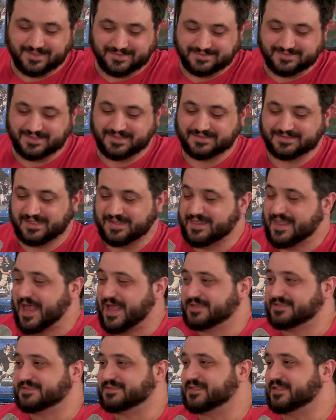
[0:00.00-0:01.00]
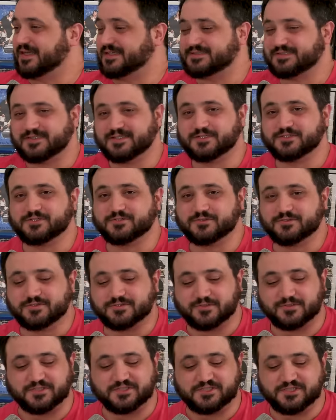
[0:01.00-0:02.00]
And that's the true
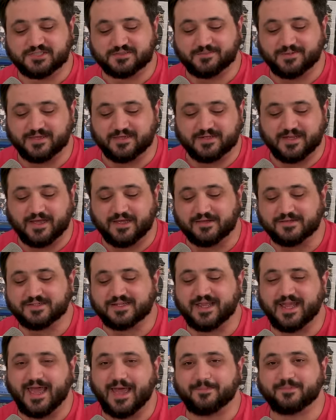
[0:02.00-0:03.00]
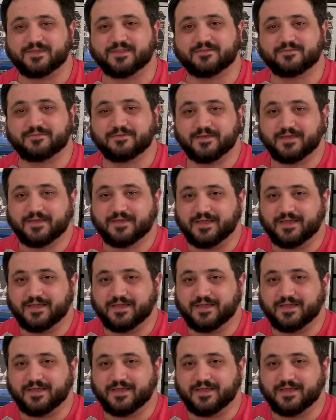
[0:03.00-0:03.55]
story. She's being held captive